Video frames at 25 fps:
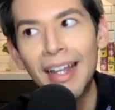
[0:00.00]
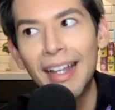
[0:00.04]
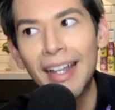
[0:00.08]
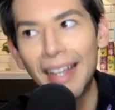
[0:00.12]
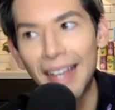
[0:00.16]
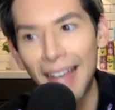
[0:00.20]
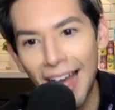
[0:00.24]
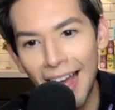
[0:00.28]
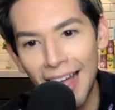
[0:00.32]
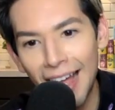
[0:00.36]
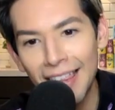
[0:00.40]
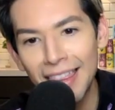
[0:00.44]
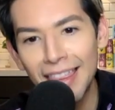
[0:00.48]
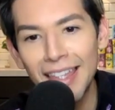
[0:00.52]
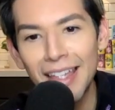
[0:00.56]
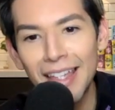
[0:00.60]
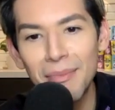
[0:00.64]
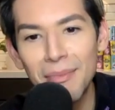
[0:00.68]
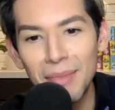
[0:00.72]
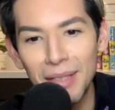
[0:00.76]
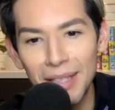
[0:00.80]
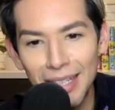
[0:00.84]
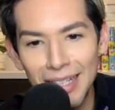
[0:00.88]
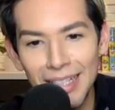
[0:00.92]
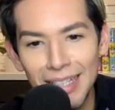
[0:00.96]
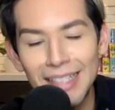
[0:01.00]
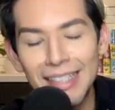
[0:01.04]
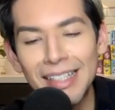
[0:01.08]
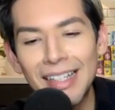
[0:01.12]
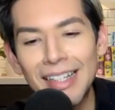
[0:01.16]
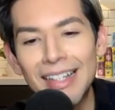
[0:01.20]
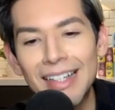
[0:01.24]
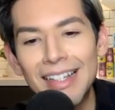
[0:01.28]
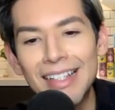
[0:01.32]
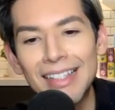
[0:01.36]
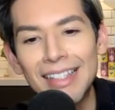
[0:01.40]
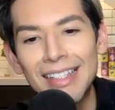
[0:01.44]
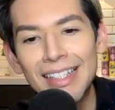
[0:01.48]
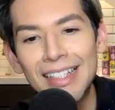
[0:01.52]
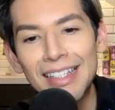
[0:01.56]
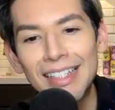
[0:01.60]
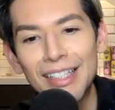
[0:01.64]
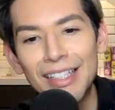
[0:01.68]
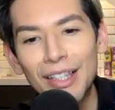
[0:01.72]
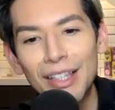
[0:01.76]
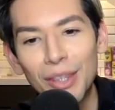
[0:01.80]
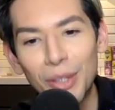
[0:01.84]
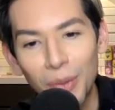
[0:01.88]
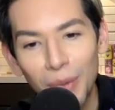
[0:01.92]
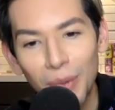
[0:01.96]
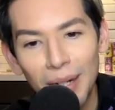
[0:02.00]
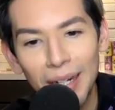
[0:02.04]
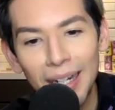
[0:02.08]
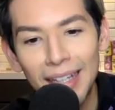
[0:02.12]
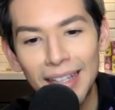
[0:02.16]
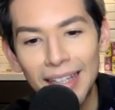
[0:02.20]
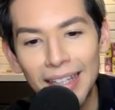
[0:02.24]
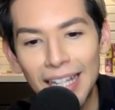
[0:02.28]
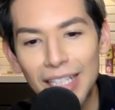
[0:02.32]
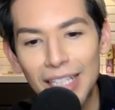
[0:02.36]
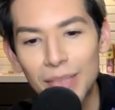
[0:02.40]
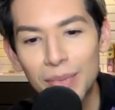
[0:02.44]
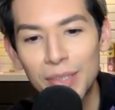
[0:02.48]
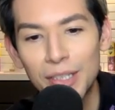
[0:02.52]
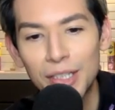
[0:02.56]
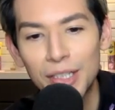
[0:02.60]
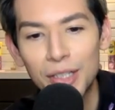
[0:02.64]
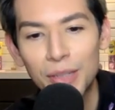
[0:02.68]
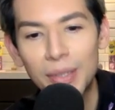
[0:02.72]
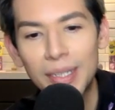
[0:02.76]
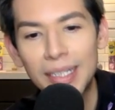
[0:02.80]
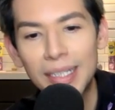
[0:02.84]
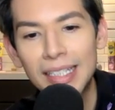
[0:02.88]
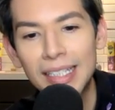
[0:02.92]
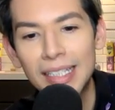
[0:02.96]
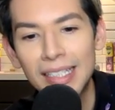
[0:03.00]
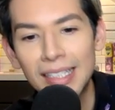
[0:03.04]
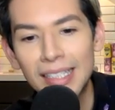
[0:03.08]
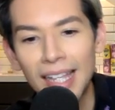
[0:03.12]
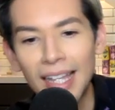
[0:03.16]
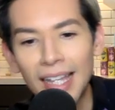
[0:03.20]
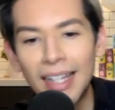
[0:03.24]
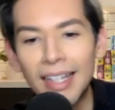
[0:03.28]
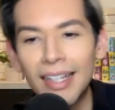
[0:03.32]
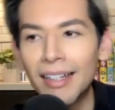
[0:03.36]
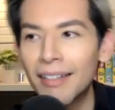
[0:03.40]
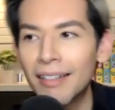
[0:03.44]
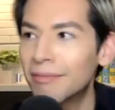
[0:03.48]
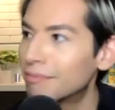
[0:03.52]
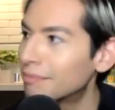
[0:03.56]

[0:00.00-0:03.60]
Kathy and Melissa in season three. And that's when Teresa's like,